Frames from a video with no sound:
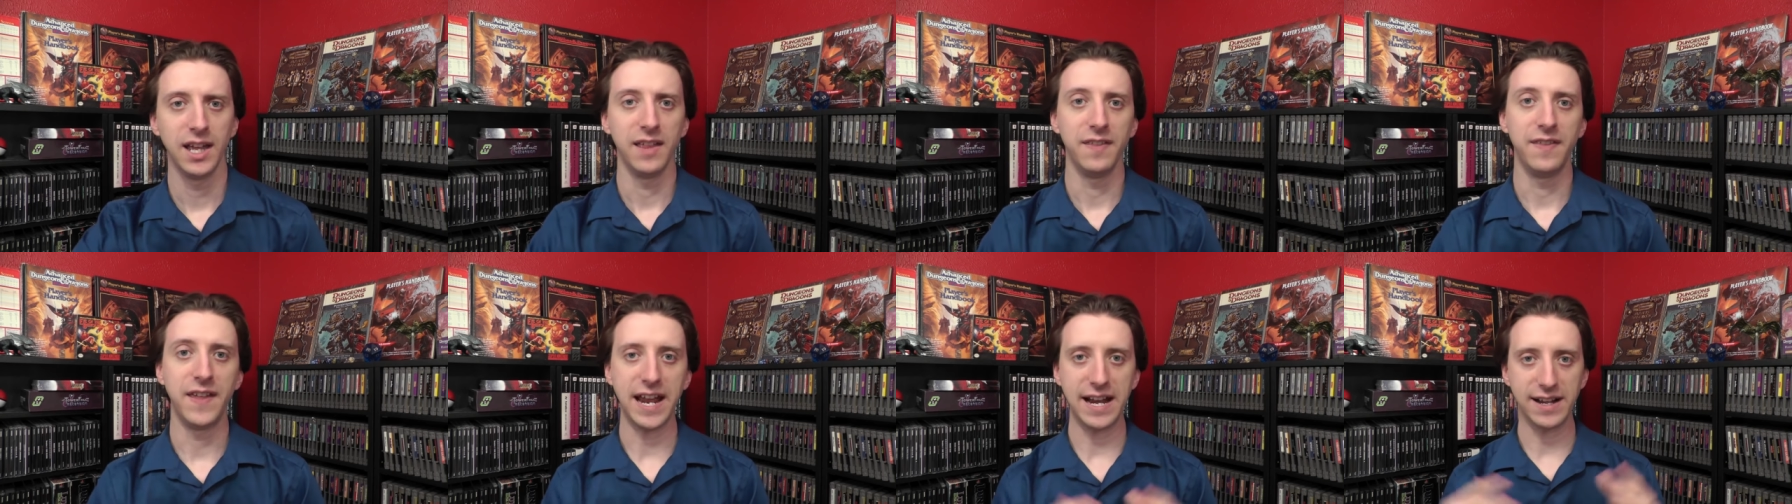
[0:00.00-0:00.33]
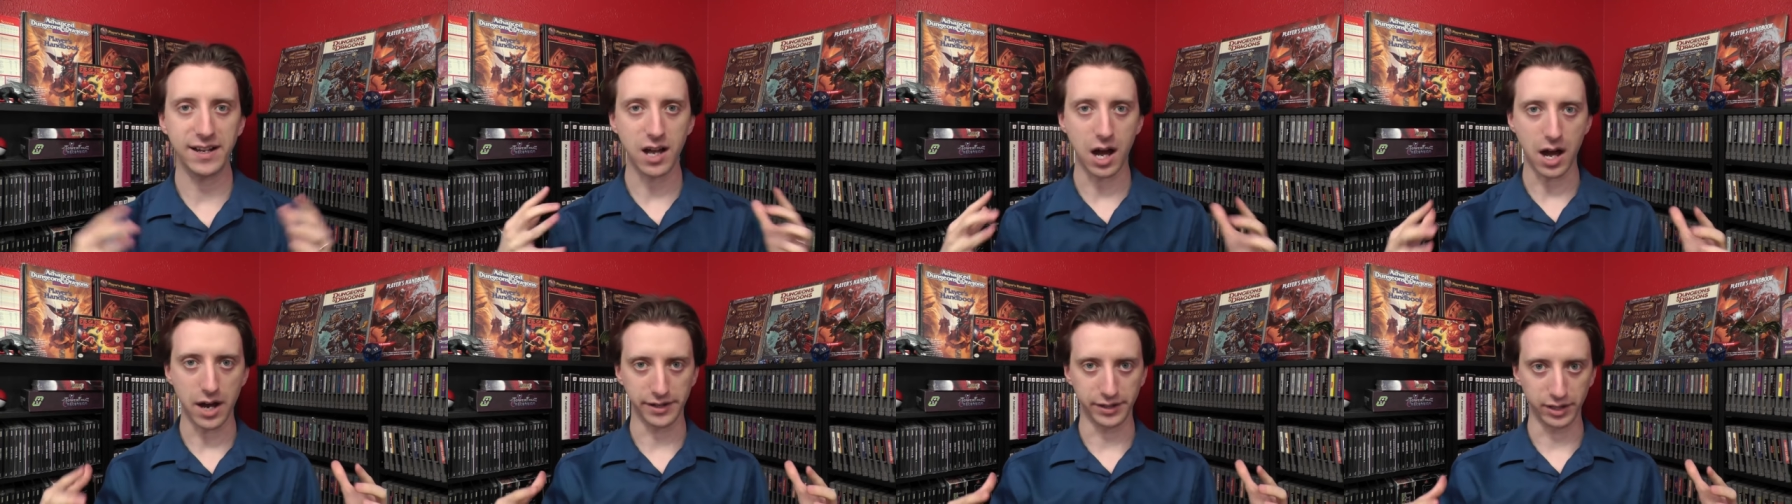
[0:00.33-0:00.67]
they
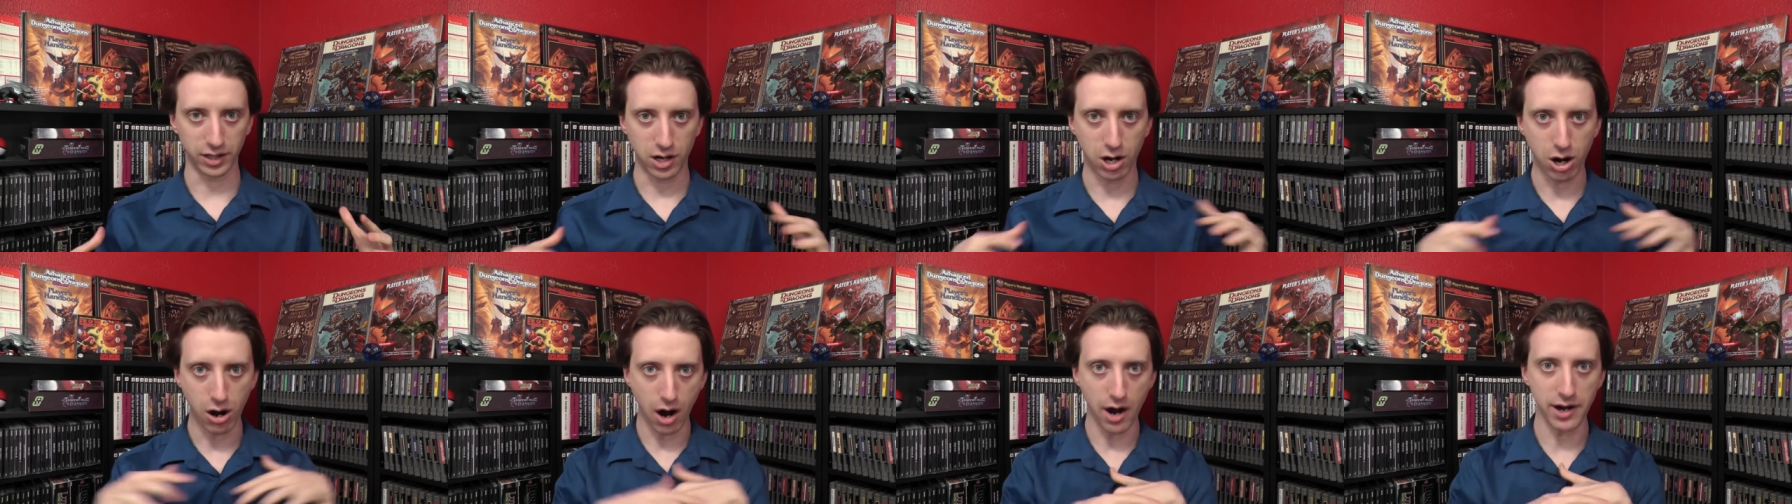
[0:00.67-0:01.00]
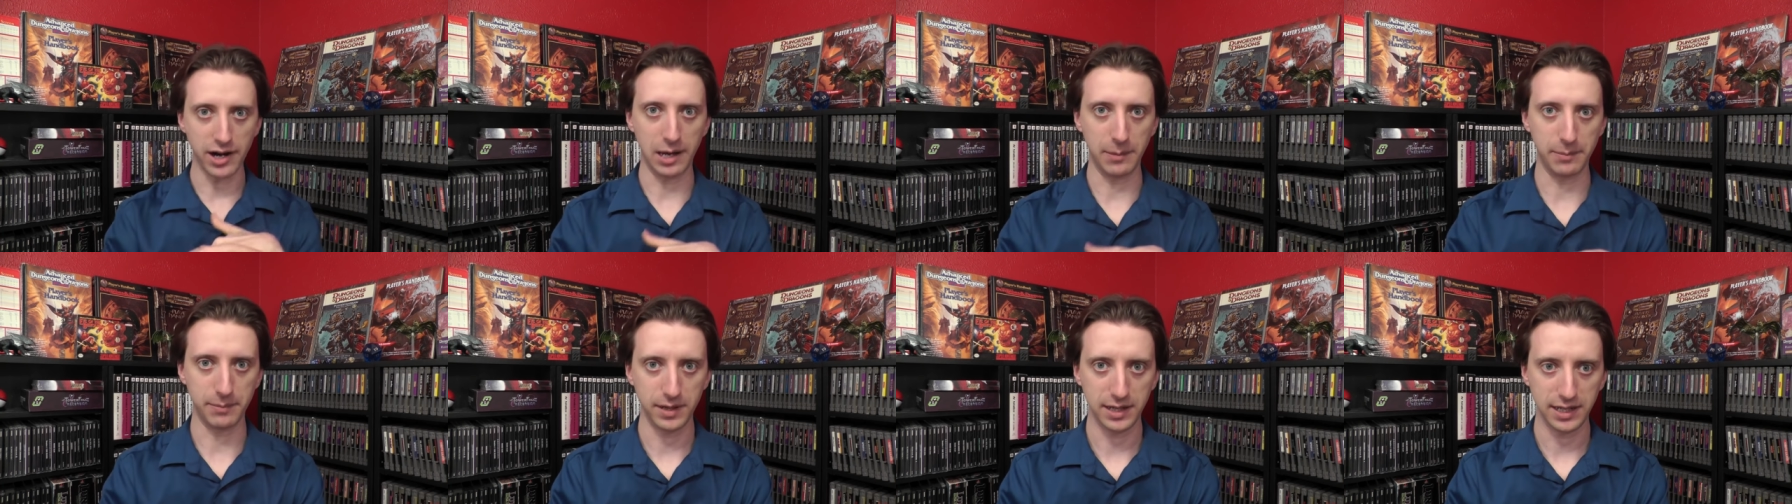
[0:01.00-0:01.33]
had gotten caught
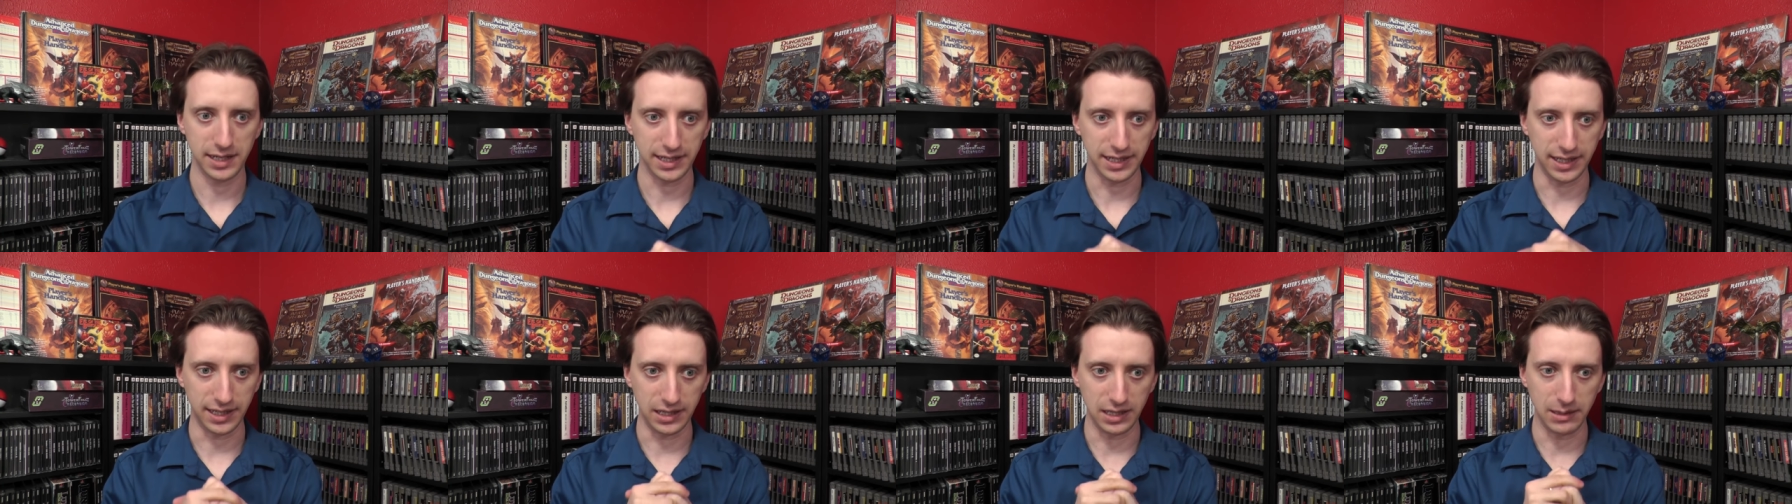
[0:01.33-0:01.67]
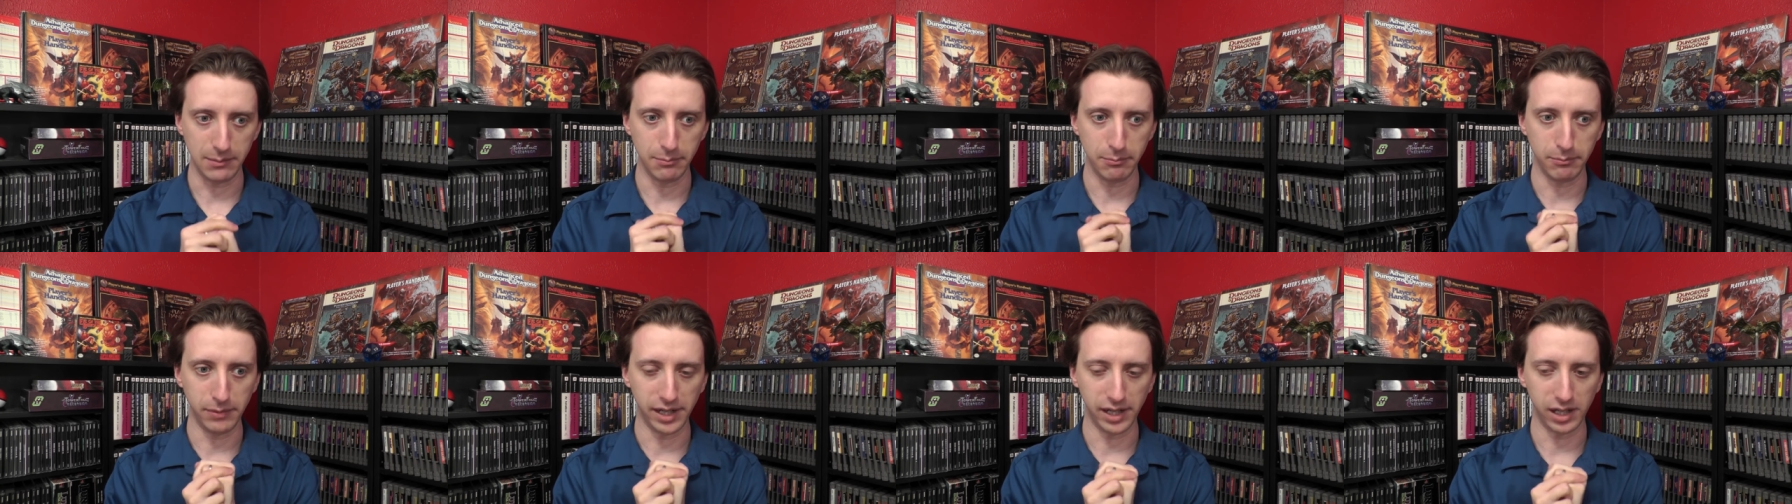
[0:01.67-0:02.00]
up in the
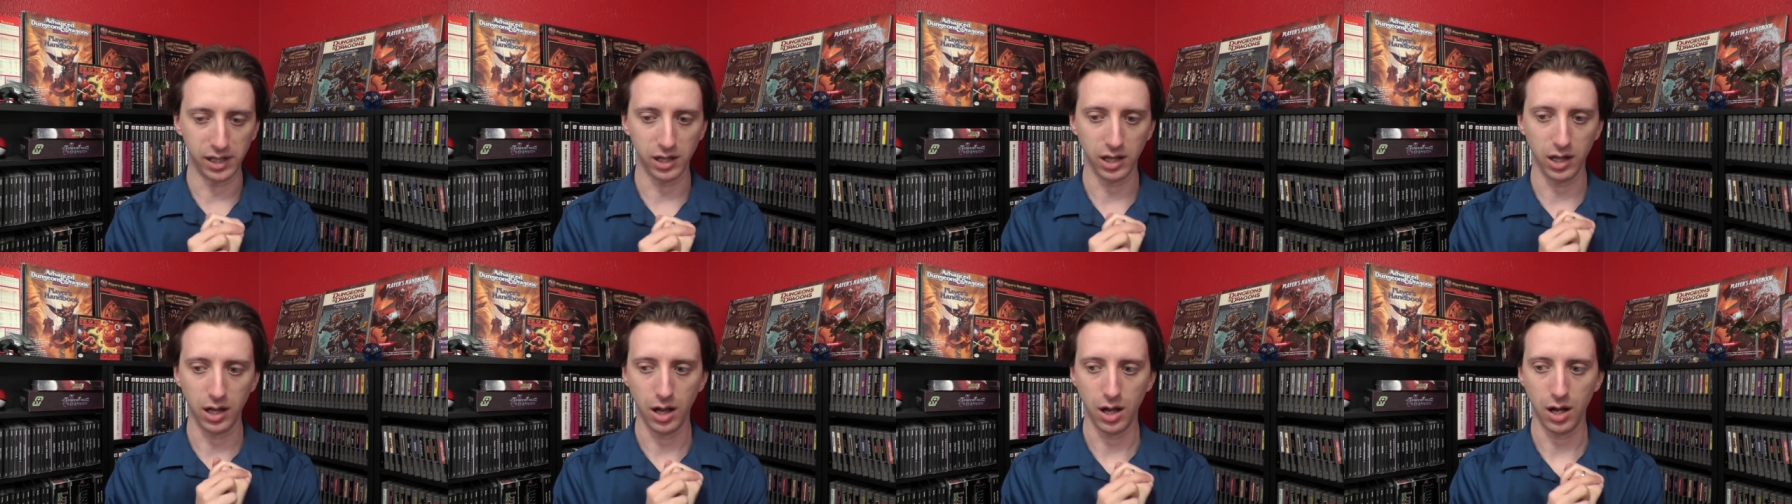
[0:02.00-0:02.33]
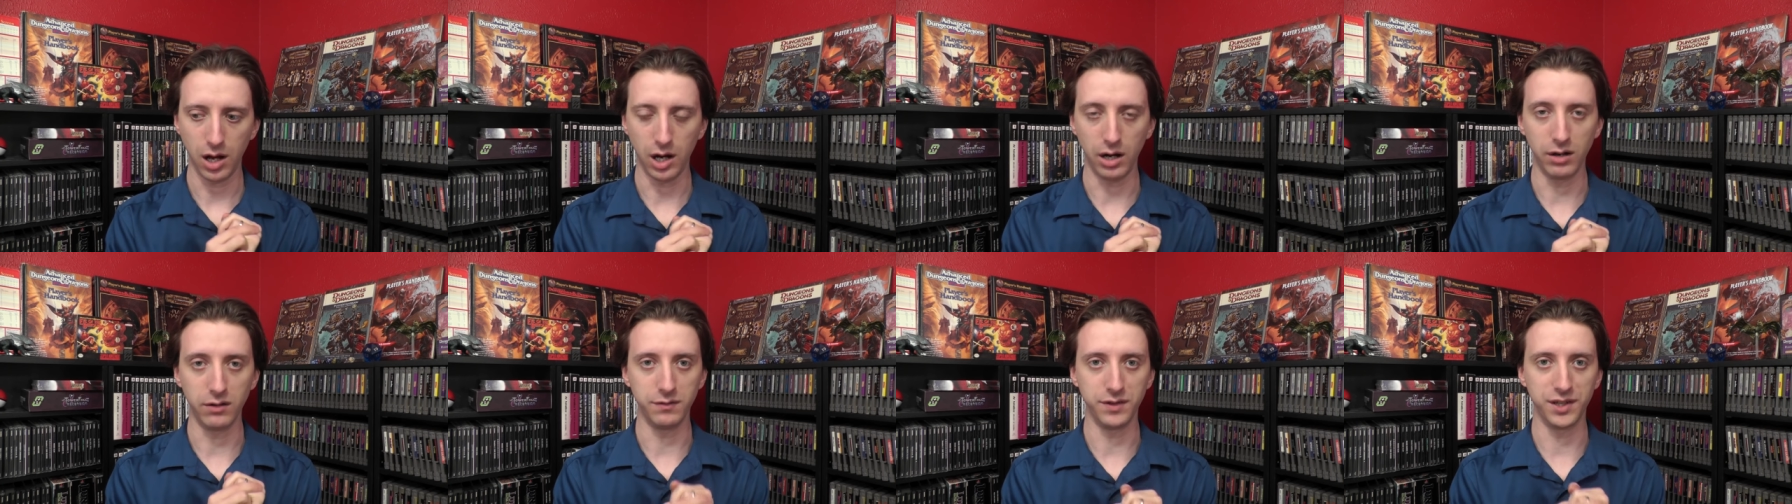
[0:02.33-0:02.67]
middle
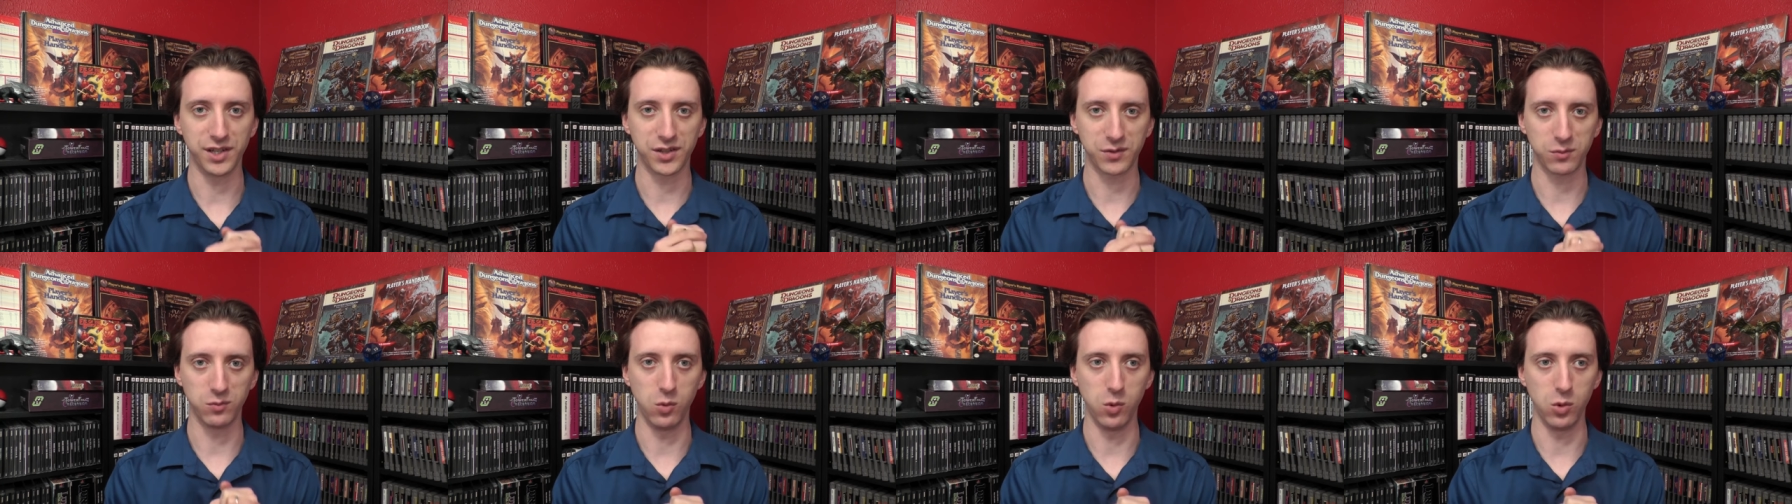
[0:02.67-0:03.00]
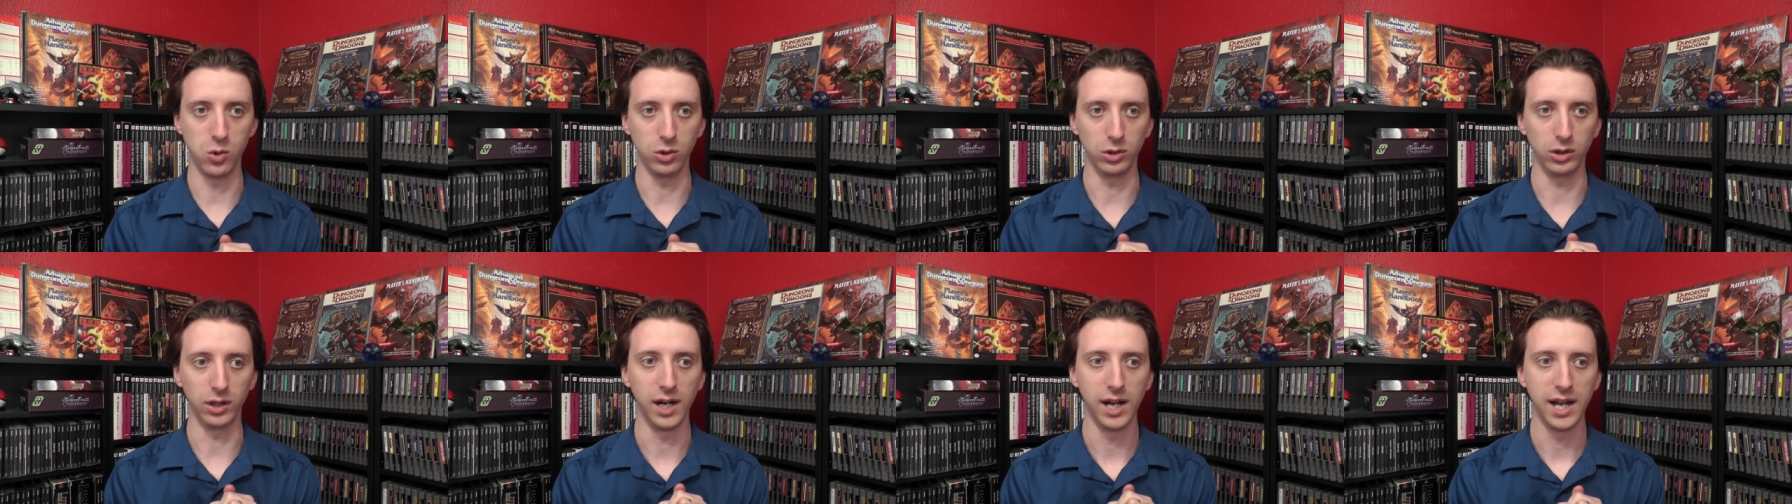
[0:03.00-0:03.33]
of this
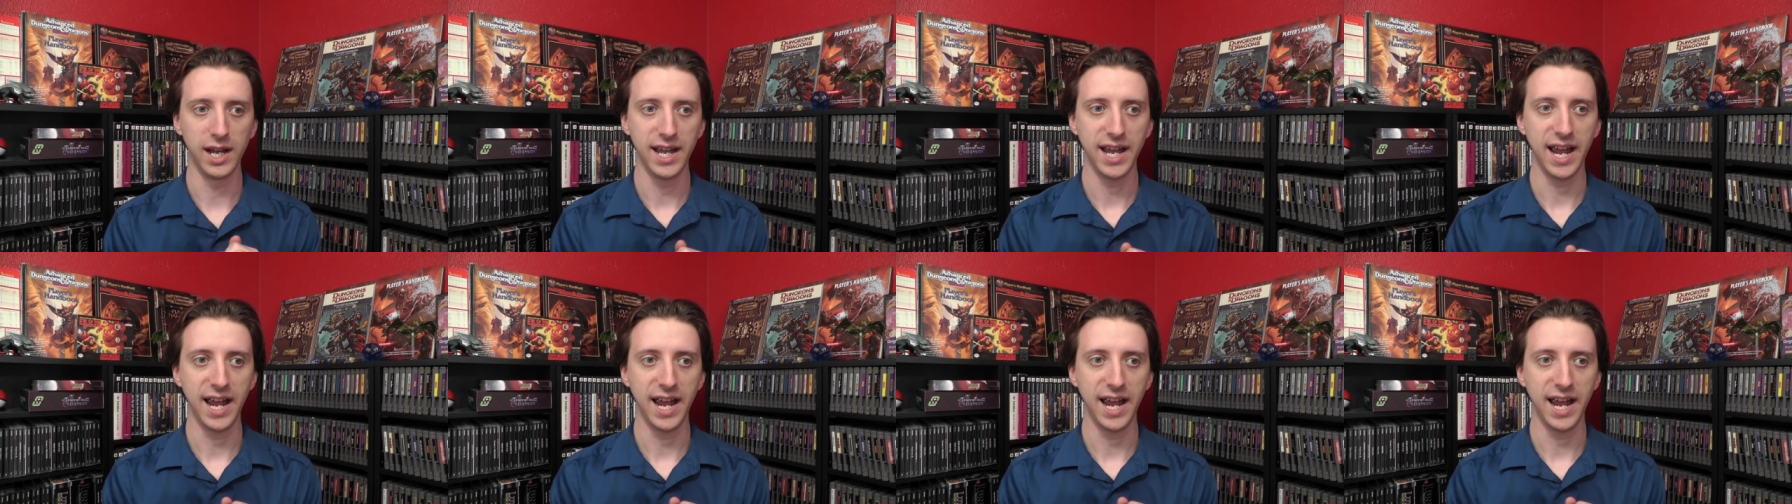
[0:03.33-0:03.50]
war,